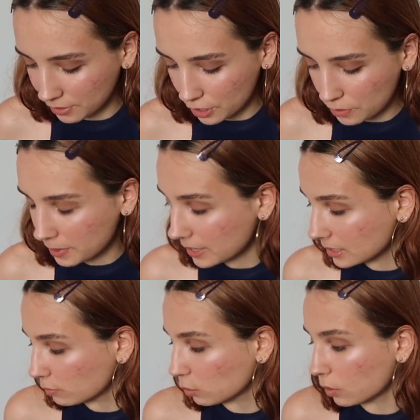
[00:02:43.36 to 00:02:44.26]
ever
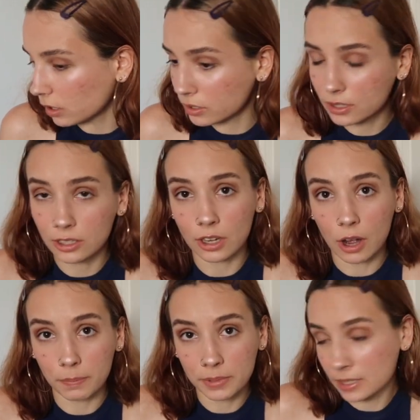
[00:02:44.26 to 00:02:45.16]
opens, if the world
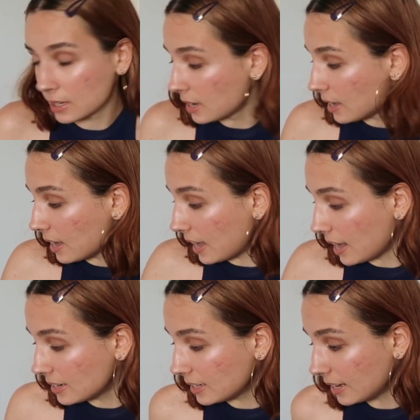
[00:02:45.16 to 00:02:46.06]
stops
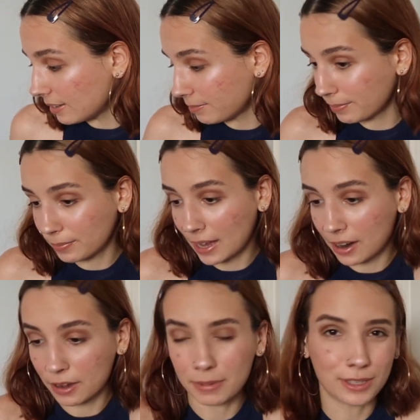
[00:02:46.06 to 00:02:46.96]
ending,
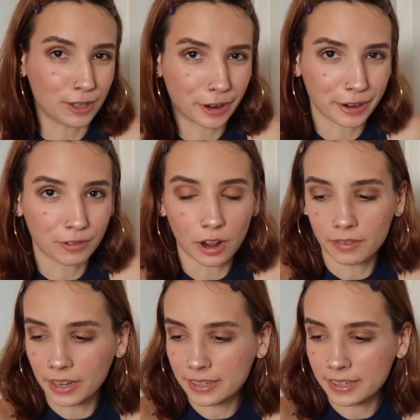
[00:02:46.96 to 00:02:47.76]
that could be so good for all of